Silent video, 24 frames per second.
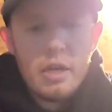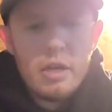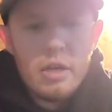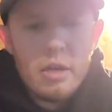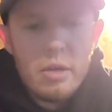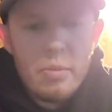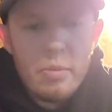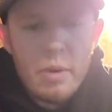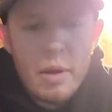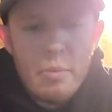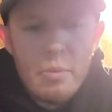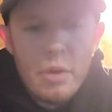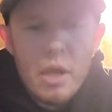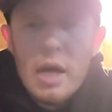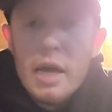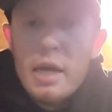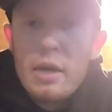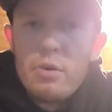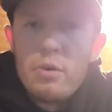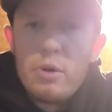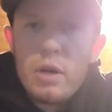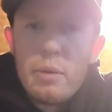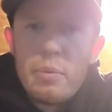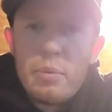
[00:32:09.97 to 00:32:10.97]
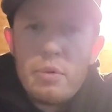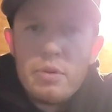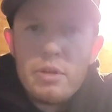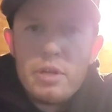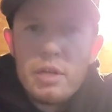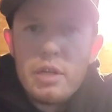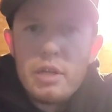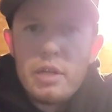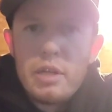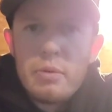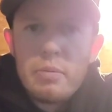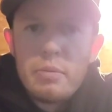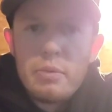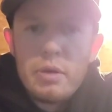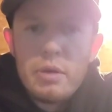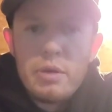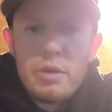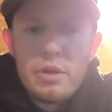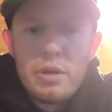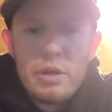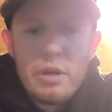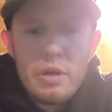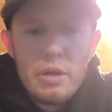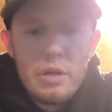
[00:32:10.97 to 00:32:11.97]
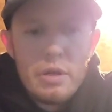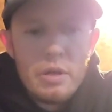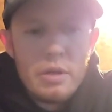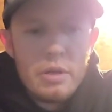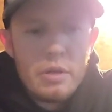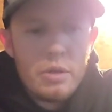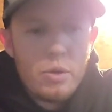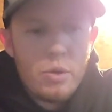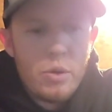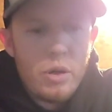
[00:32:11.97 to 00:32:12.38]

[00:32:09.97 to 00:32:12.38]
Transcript: I'm glad to represent them this year in